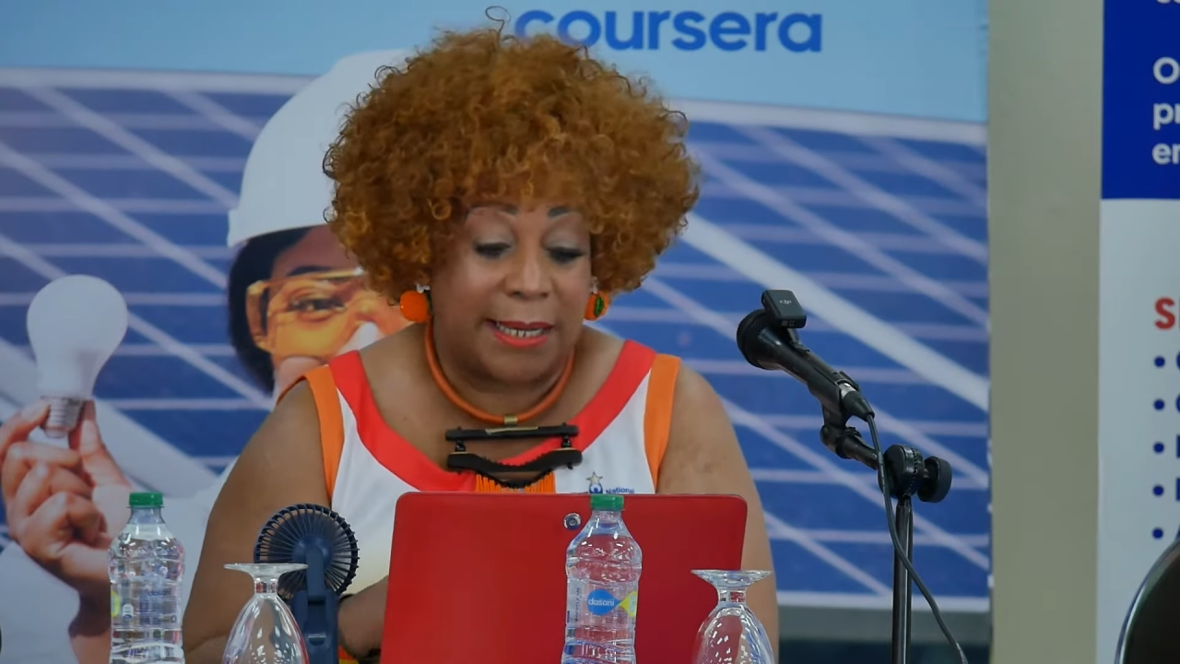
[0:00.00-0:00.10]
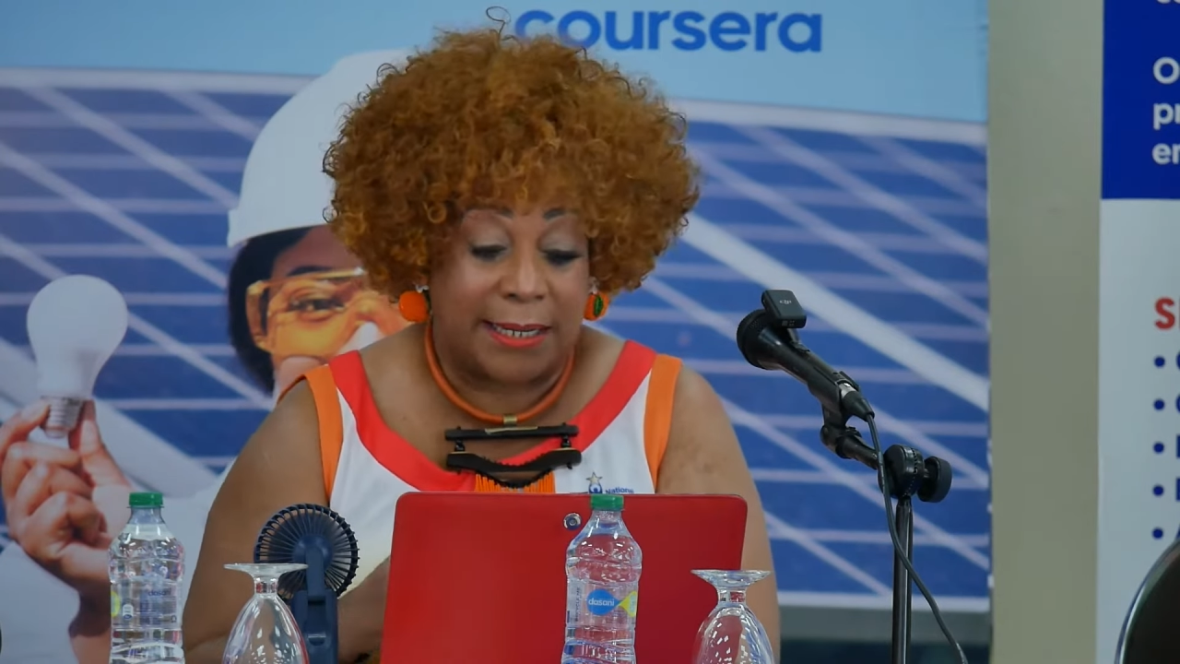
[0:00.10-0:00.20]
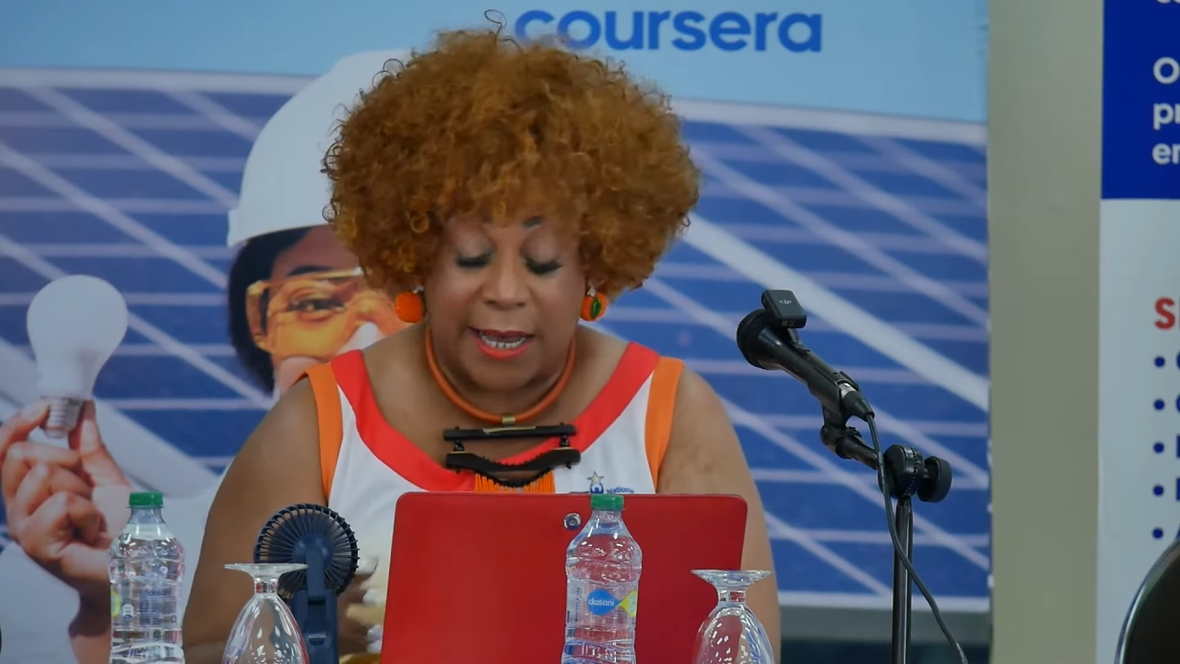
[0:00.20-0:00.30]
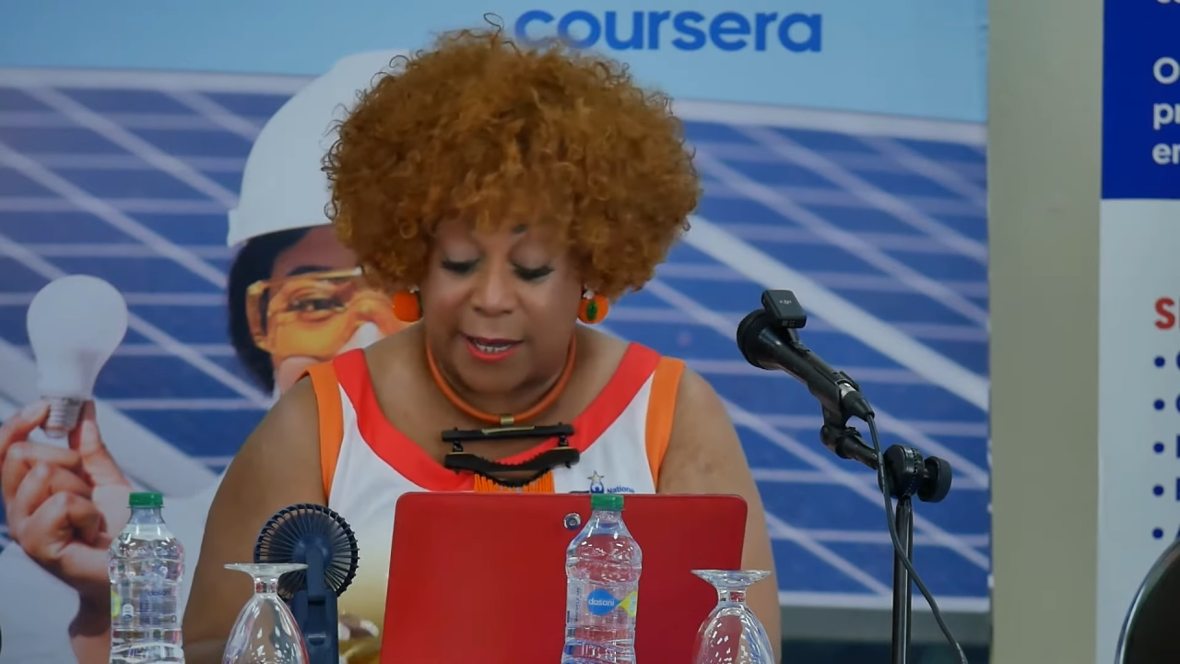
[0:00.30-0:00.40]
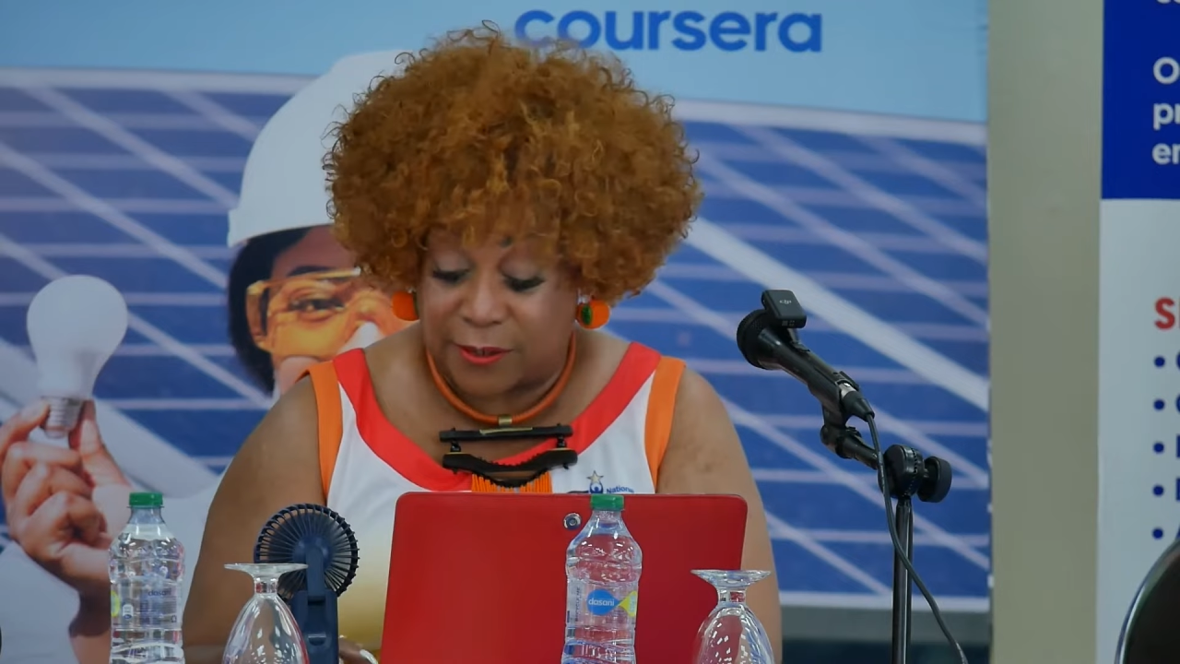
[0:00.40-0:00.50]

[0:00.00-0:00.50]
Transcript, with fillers: and